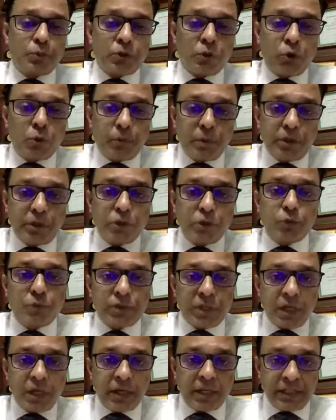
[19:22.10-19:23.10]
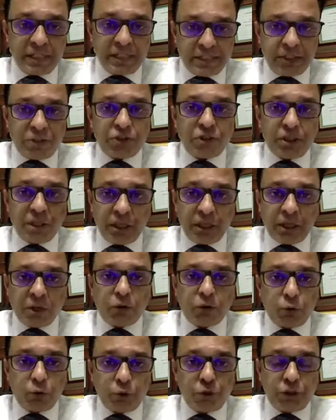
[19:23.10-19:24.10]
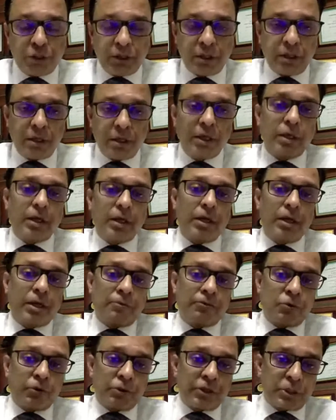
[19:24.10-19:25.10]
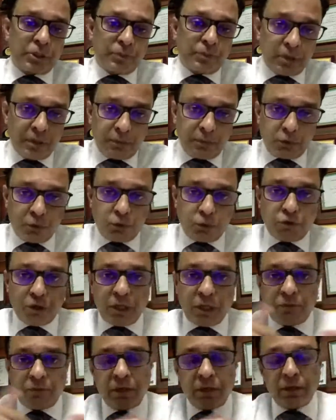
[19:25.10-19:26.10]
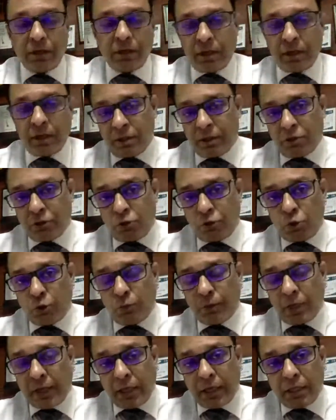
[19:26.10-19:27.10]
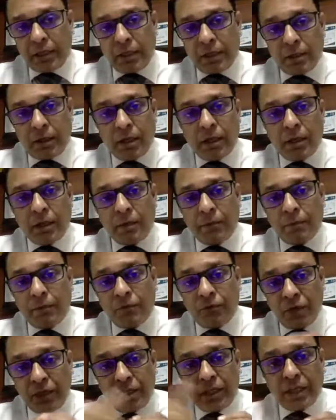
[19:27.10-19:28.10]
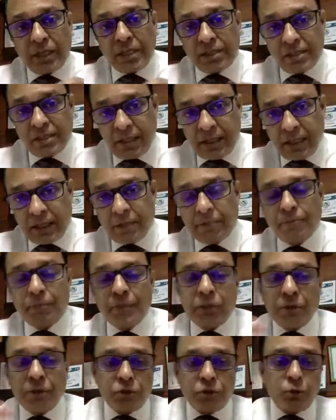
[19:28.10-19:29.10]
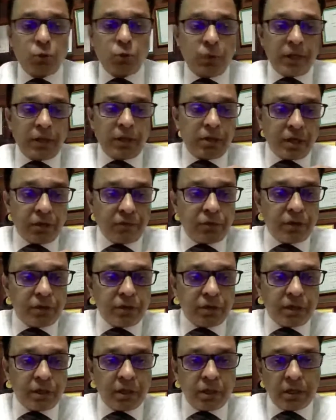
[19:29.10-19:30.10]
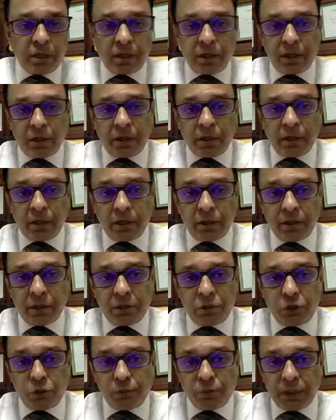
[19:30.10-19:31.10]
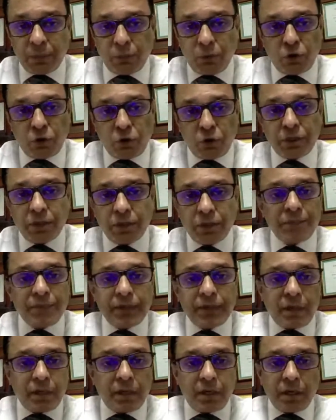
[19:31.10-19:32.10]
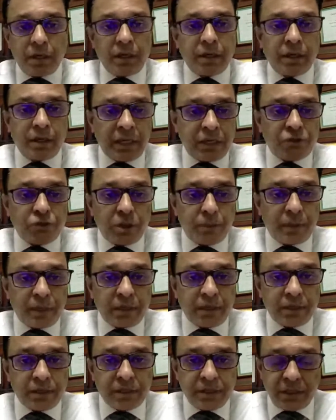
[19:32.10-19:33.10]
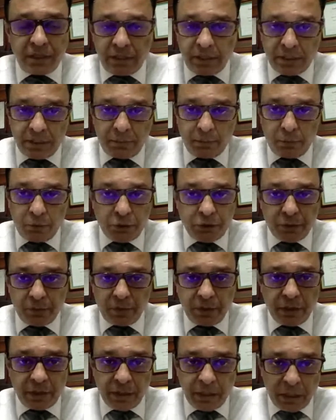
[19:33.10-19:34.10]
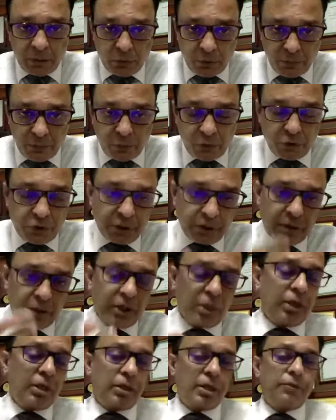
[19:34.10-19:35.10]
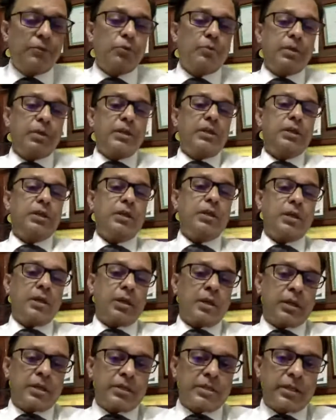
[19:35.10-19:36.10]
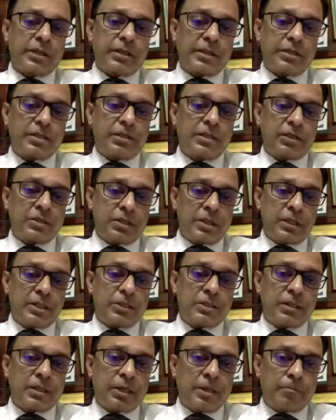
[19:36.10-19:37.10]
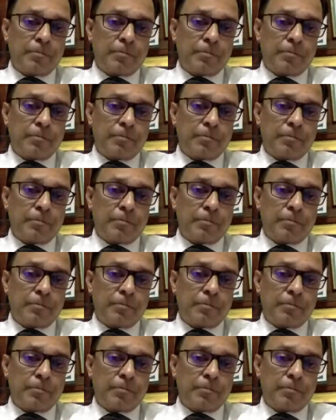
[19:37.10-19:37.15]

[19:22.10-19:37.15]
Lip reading: open tubes are essential, are crucial for the sperm to travel the tube and fertilize the egg. So wherever the tubes are blocked, natural pregnancy is impossible and out of question. Therefore, many consultants these days